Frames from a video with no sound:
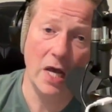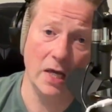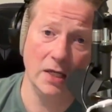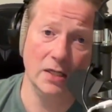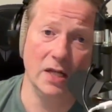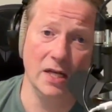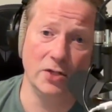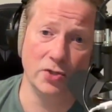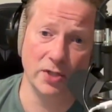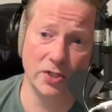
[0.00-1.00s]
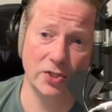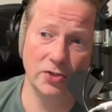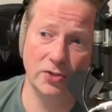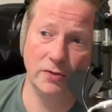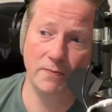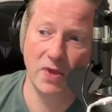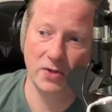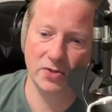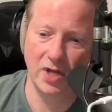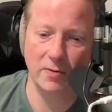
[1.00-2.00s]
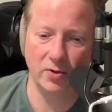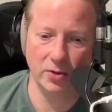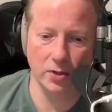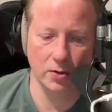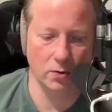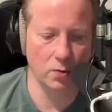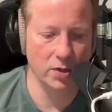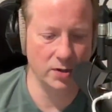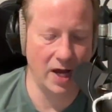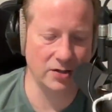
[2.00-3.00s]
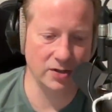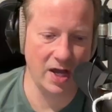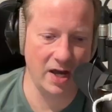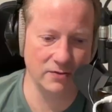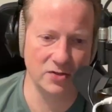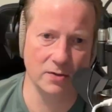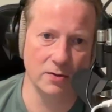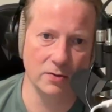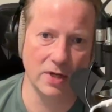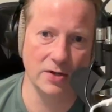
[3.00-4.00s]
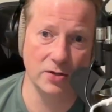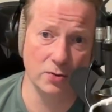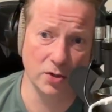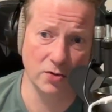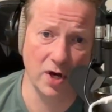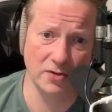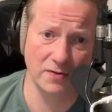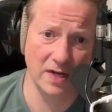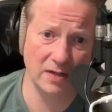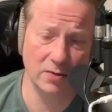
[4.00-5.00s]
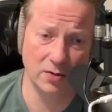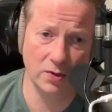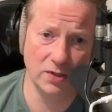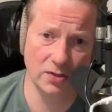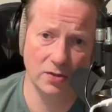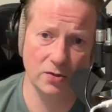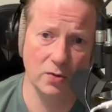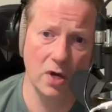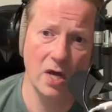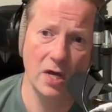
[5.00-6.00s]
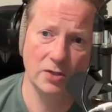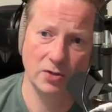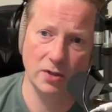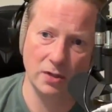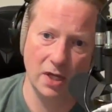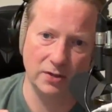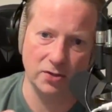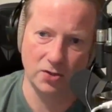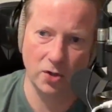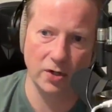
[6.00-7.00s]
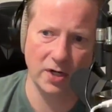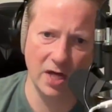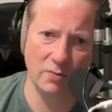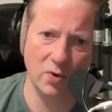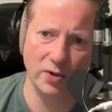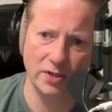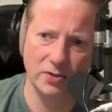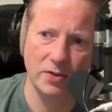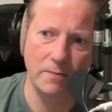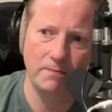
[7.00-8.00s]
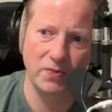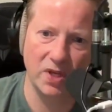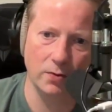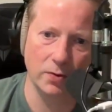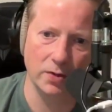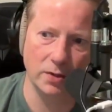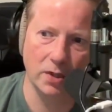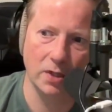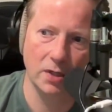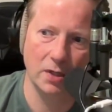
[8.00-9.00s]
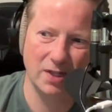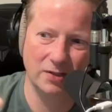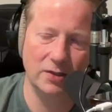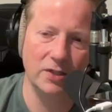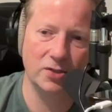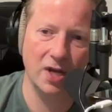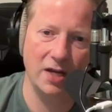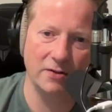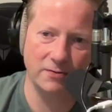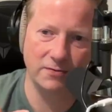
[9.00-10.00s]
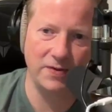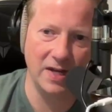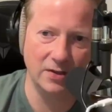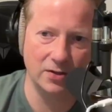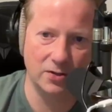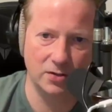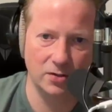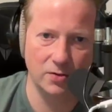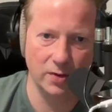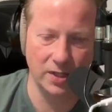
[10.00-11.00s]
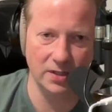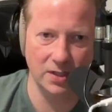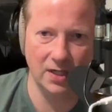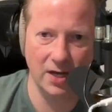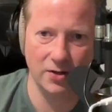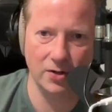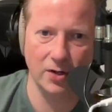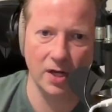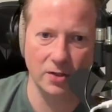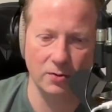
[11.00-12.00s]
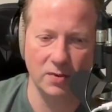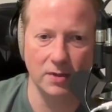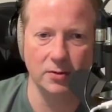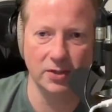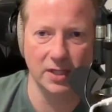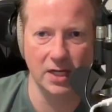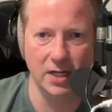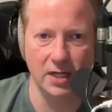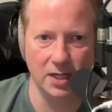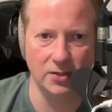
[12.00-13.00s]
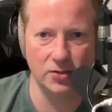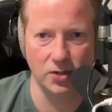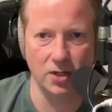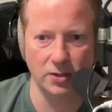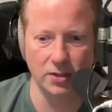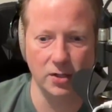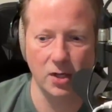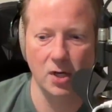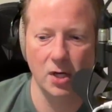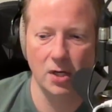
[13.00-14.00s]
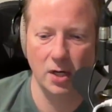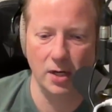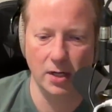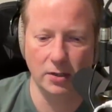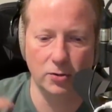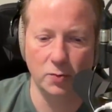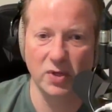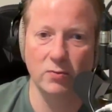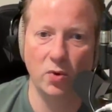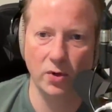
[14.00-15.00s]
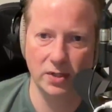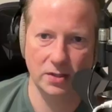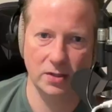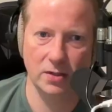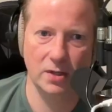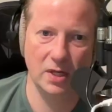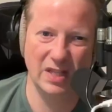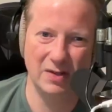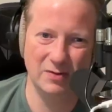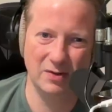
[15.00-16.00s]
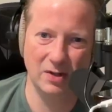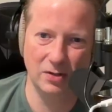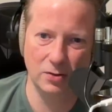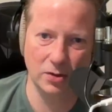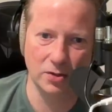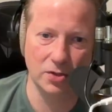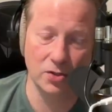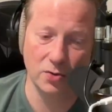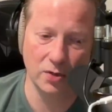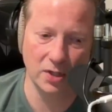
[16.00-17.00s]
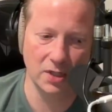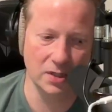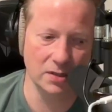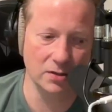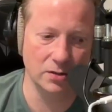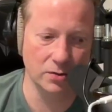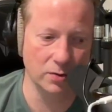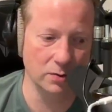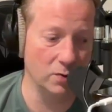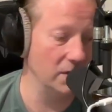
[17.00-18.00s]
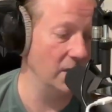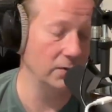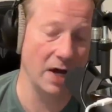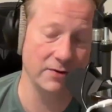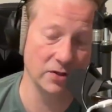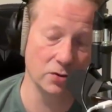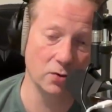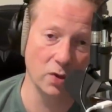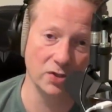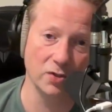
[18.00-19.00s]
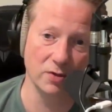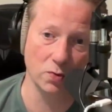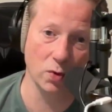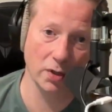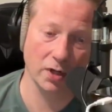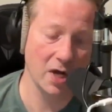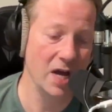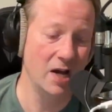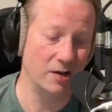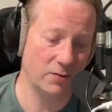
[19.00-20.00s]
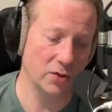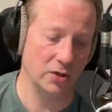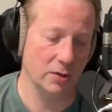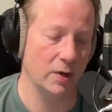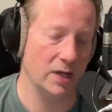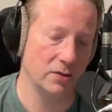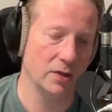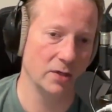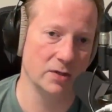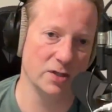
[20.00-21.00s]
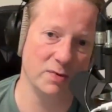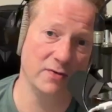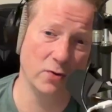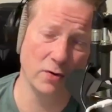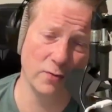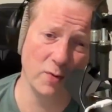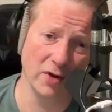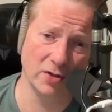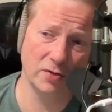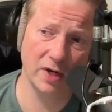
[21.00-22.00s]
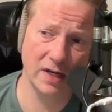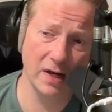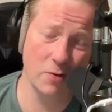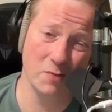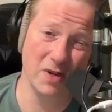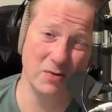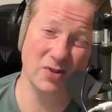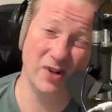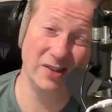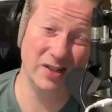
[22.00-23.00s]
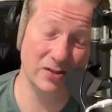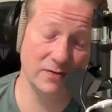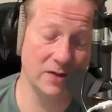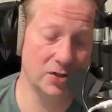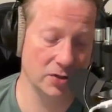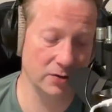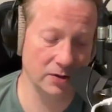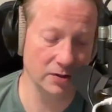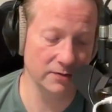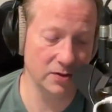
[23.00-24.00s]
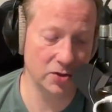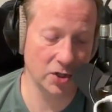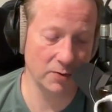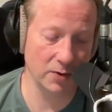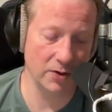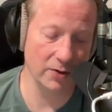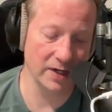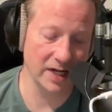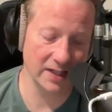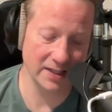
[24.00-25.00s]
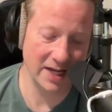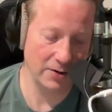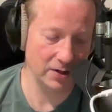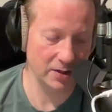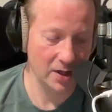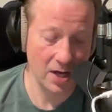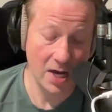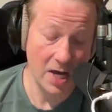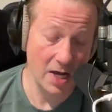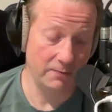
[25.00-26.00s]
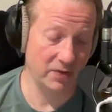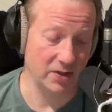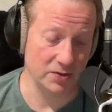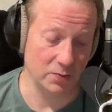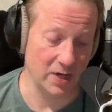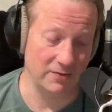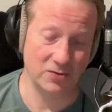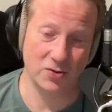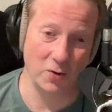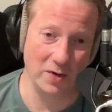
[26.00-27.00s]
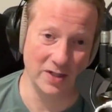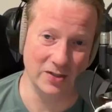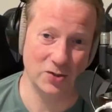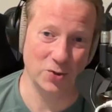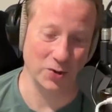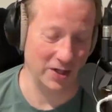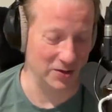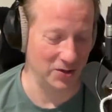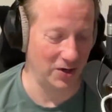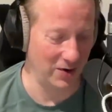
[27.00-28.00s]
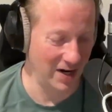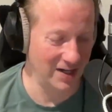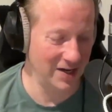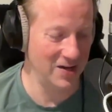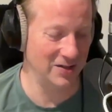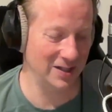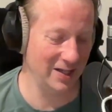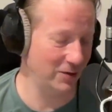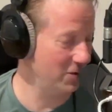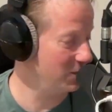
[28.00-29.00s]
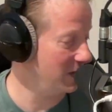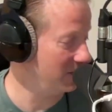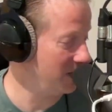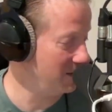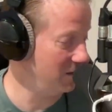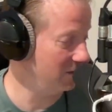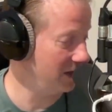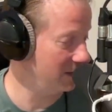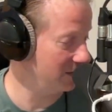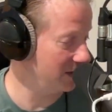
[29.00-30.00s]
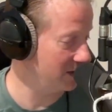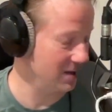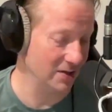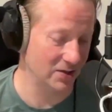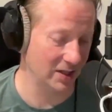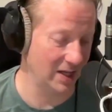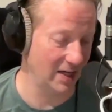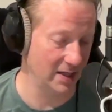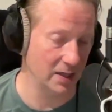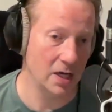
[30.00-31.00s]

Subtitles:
In a traditional sampler, what you'd actually have is something that would allow you to do a crossfade between the two, so that at the start and end points, it would at least kind of fade the two in together, and you'd be able to get a nice solid looping point that you could tune and do without having to do quite so much work. Unfortunately, we can't do that on the SP404 Mark II right now. Maybe they'll add that as a feature in the future, although I kind of doubt it, because we have so many shortcuts already to get through, but maybe they'll find a place to stick that in.